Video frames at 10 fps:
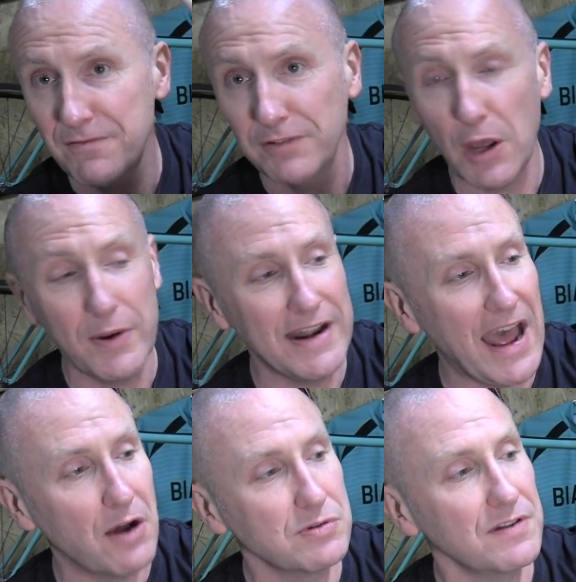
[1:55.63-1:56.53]
flowing
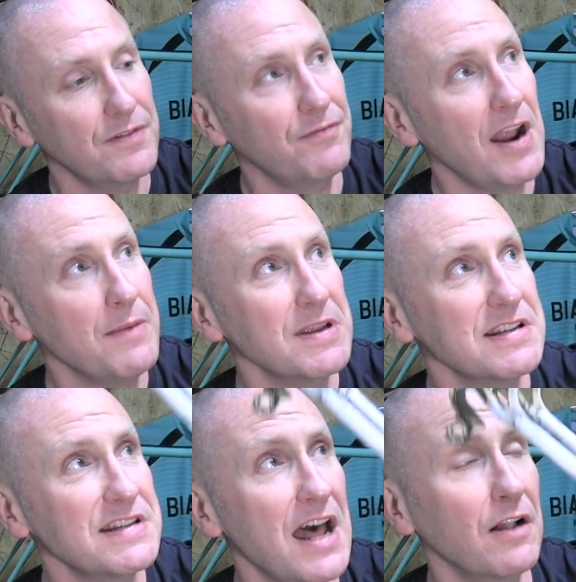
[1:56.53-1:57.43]
out of the frame
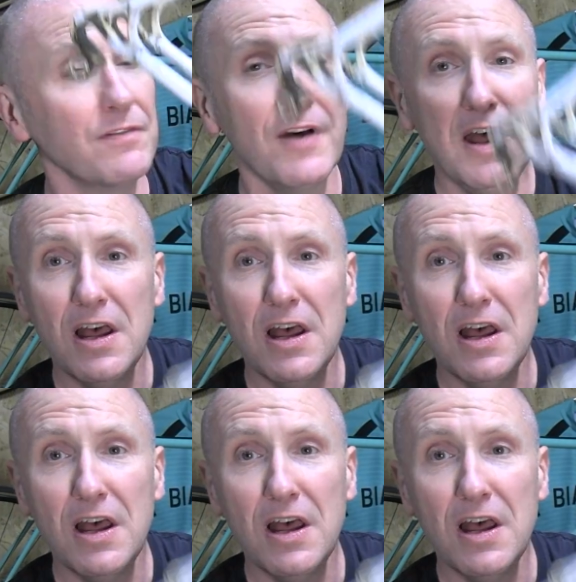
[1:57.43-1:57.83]
itself.